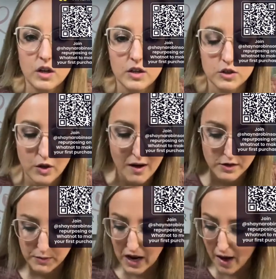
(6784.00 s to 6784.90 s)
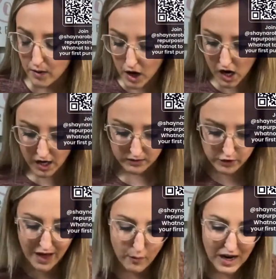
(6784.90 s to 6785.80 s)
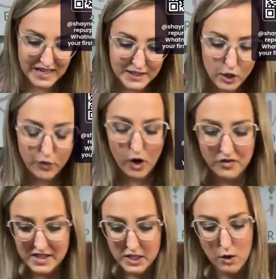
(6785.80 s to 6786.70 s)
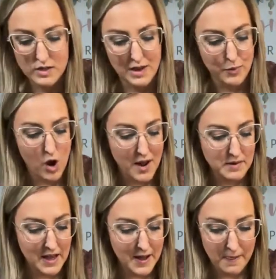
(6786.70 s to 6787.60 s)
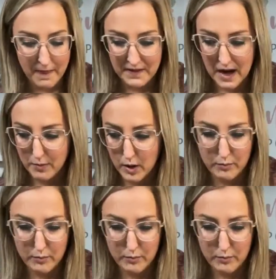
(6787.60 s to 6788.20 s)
So so yeah, what I did so far on this though was I primed it and then I put